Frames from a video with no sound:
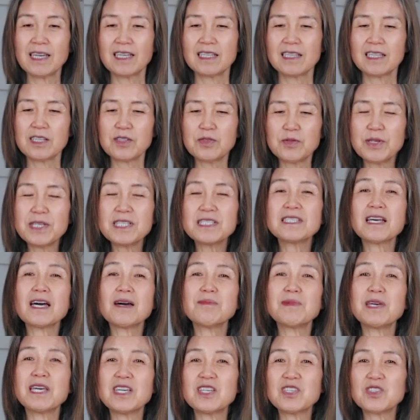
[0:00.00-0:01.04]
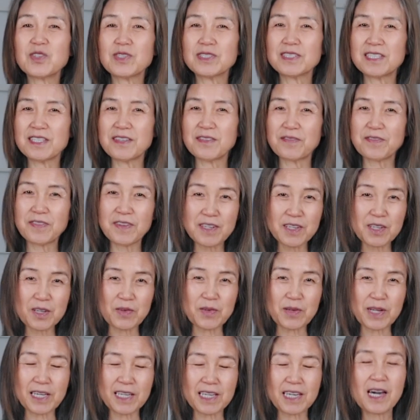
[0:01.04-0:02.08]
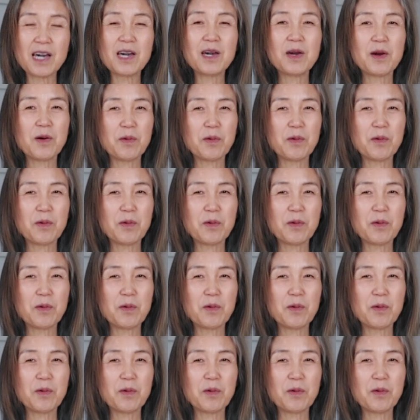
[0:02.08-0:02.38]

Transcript: The reason I'm interested in fenugreek